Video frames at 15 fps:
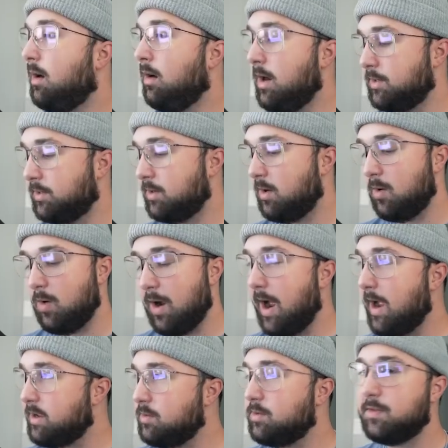All right, so
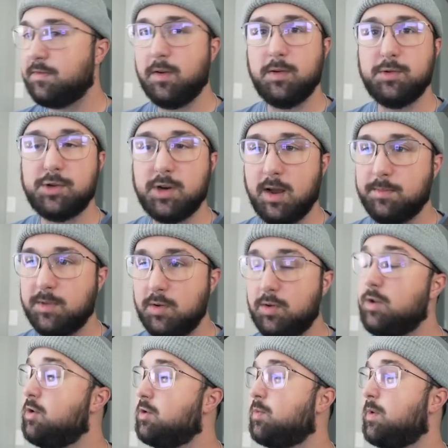I used Photoshop. You
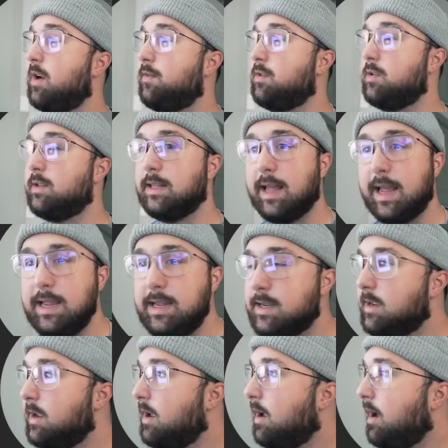can use whatever you'd
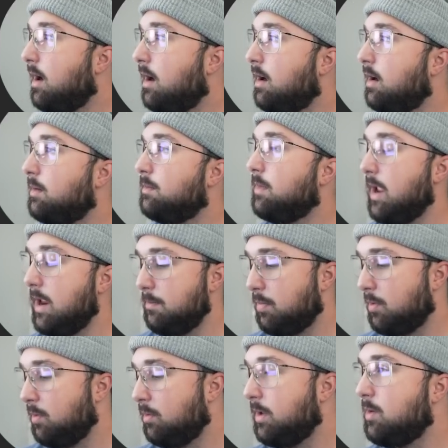like, and
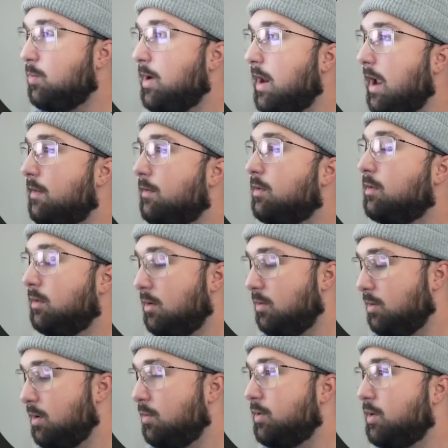pull in whatever
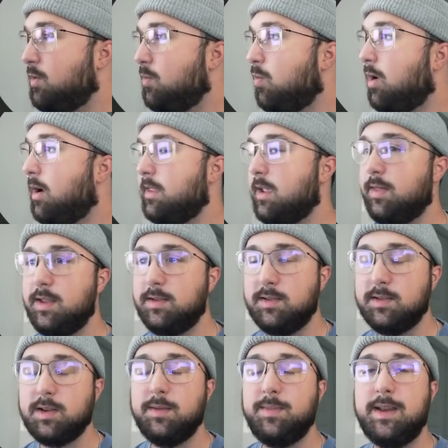logo you want. Now this
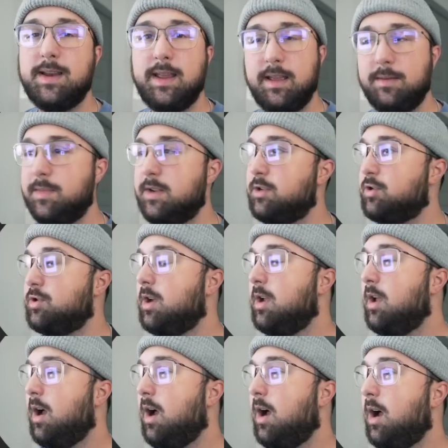is gonna be an image.
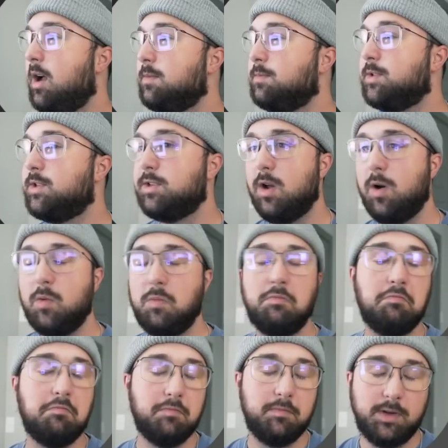
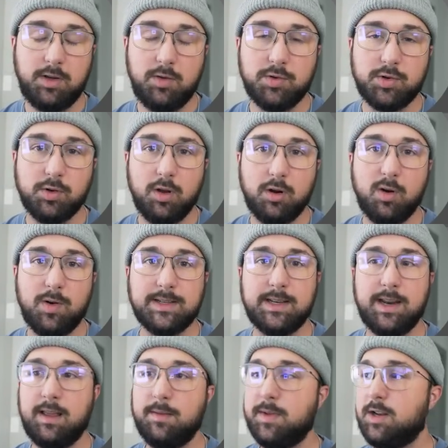So use your logo as
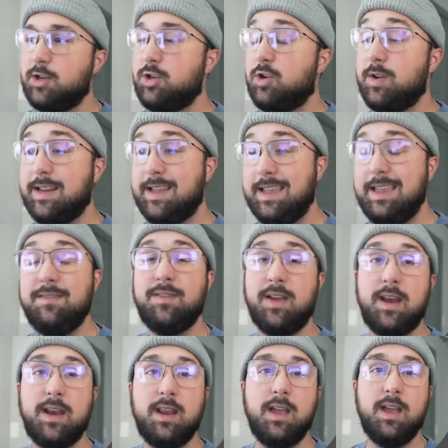an image. You can
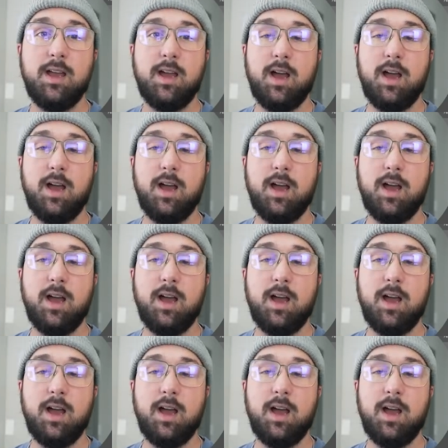even